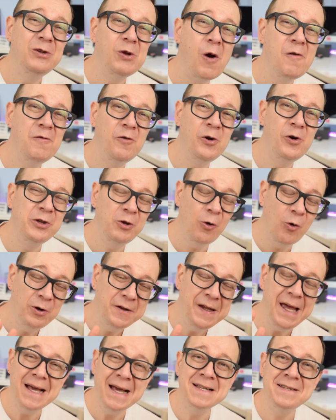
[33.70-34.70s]
to avoid all
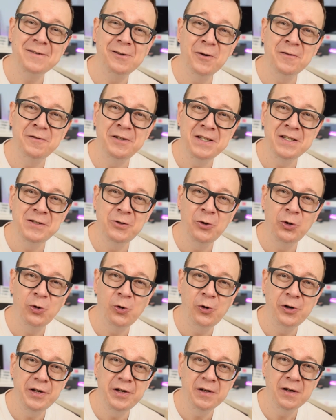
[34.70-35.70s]
the hassle of this
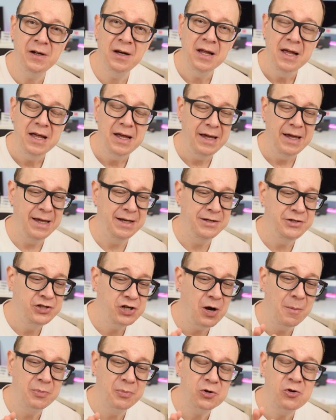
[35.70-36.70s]
tutorial and
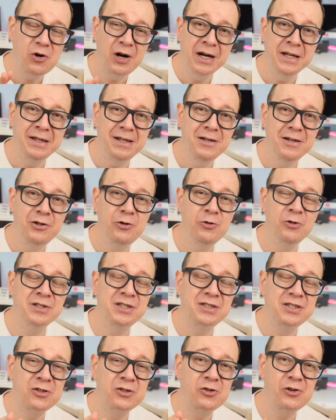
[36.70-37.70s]
jump right into a
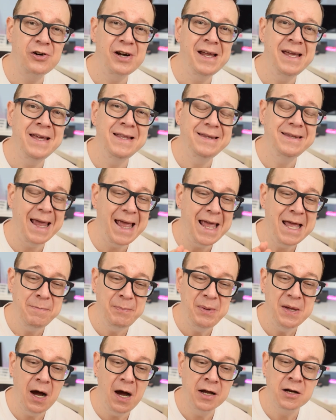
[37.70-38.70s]
straight A
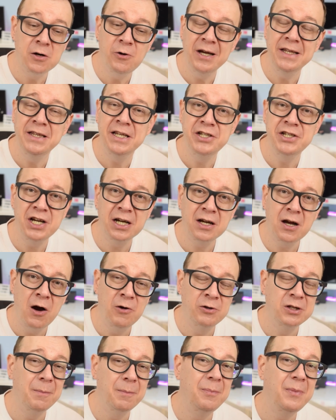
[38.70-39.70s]
P I, go ahead and check
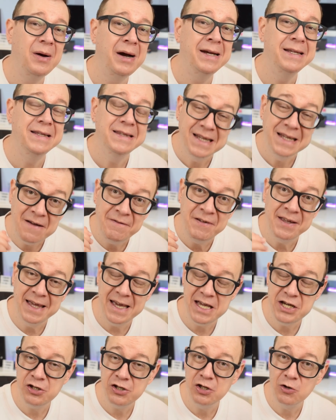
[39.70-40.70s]
out my
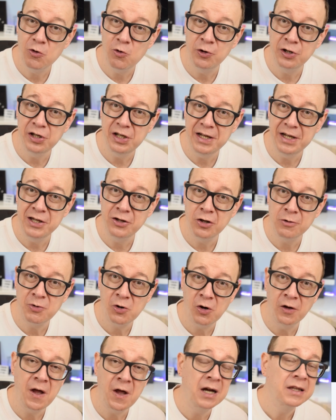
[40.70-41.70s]
Navigation Coordinator
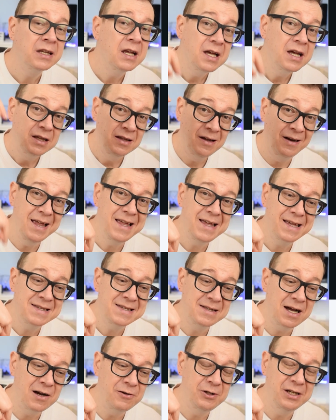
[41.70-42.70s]
product. The link is
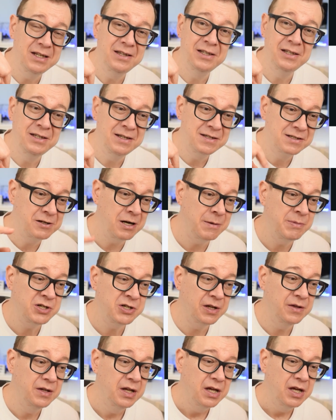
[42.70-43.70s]
down in the
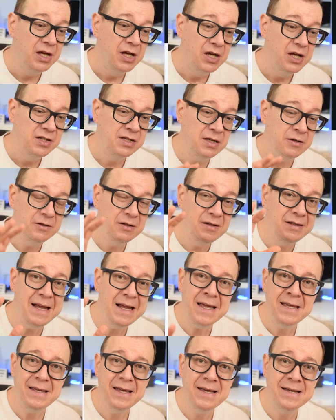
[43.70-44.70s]
description. So
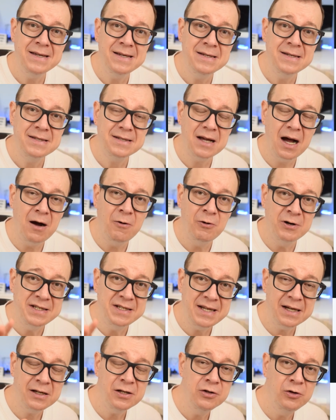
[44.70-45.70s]
today is our
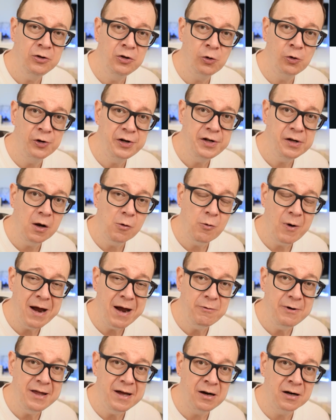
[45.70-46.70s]
second tutorial where
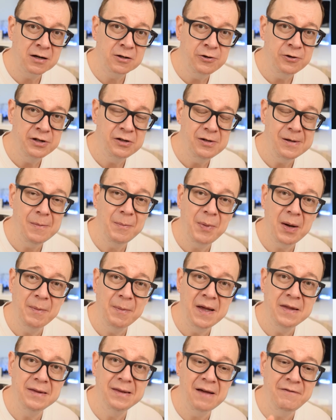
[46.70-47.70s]
we are going to
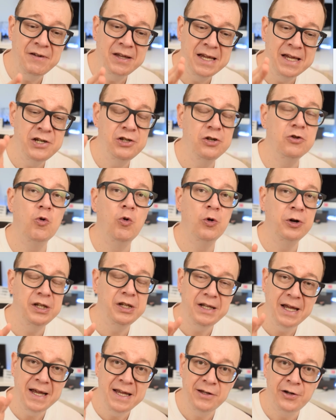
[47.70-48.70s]
implement navigation
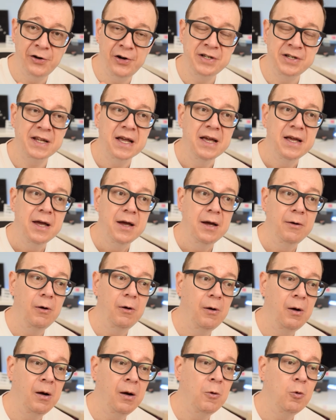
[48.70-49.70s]
coordinators
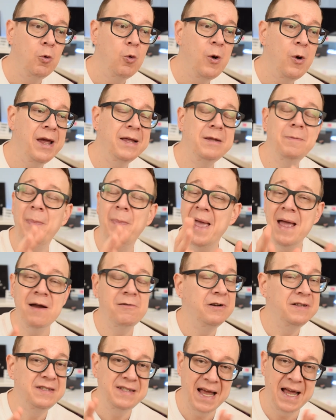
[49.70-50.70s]
uh, with
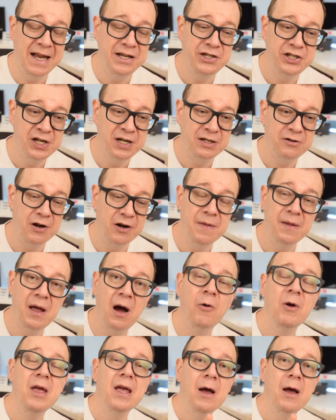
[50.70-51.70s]
parents and children.
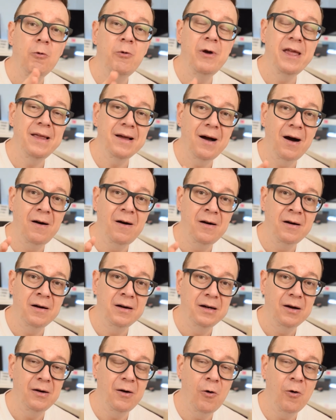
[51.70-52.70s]
Now, we
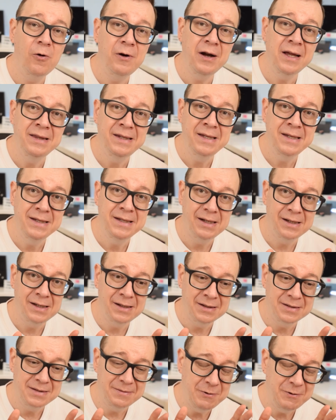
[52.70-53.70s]
are already
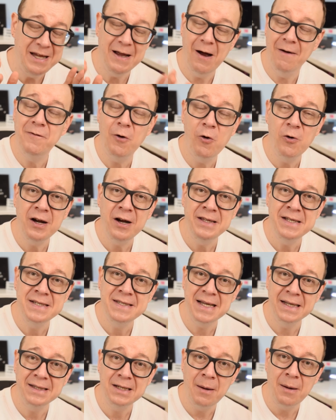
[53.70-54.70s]
uh, we have already
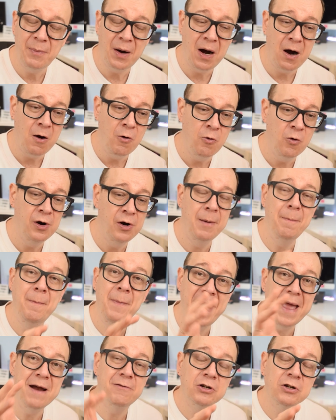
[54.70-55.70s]
set up our
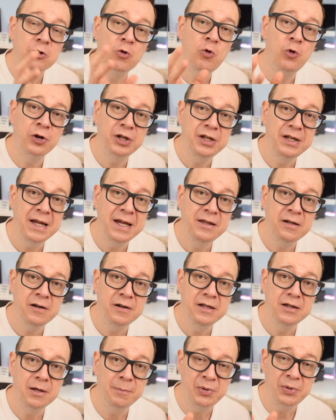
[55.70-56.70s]
parent coordinator
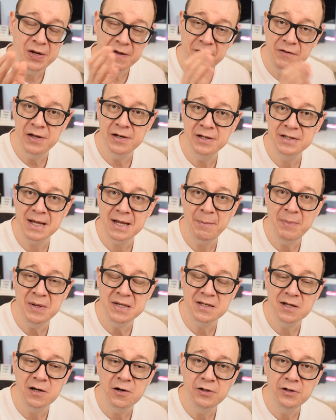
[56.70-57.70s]
in the previous
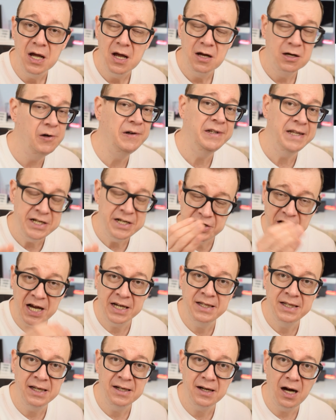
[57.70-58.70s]
episode. Go ahead and
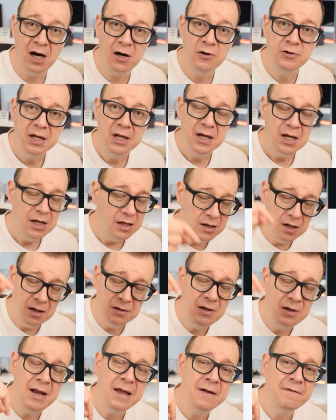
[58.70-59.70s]
check that out. Uh,
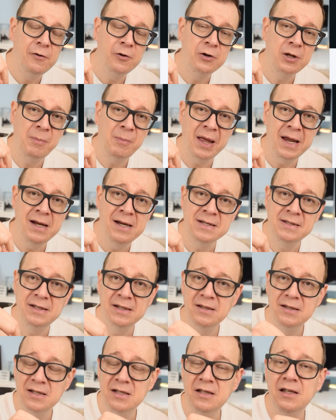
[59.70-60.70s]
the link for the playlist
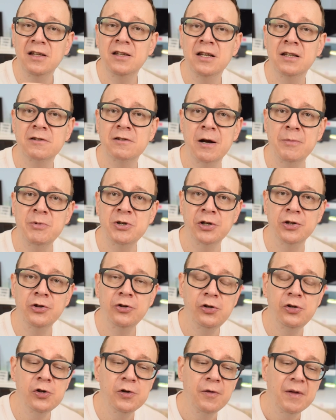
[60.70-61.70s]
is in the description
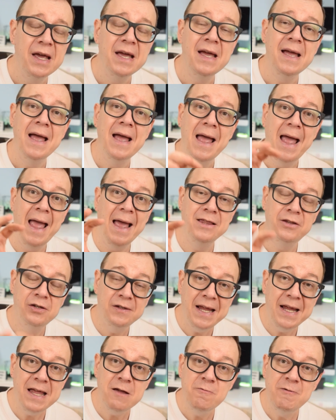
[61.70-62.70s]
too. And
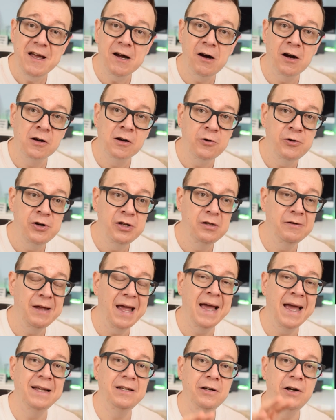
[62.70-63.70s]
today we are going to
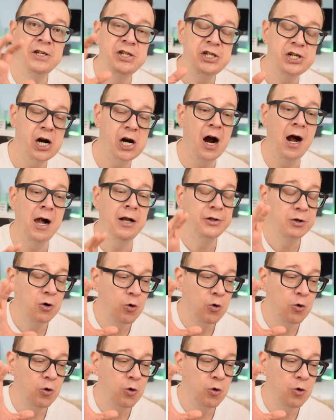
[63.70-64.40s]
add a child